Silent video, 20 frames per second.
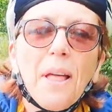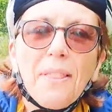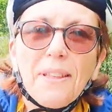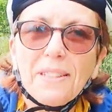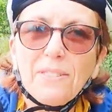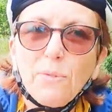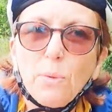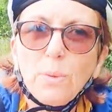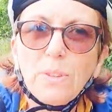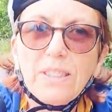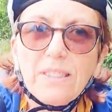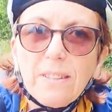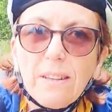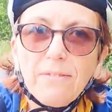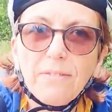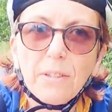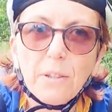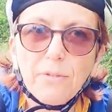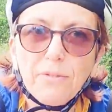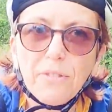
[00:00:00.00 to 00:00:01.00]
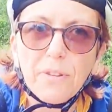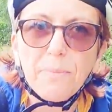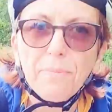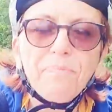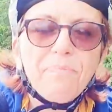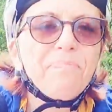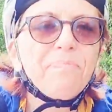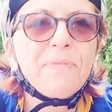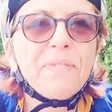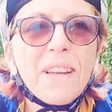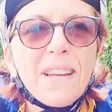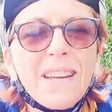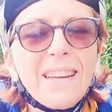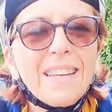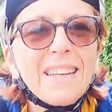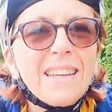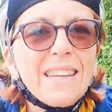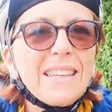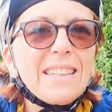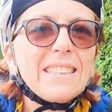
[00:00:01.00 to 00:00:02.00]
There's 47 of
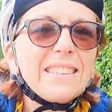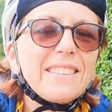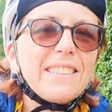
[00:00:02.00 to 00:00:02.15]
them.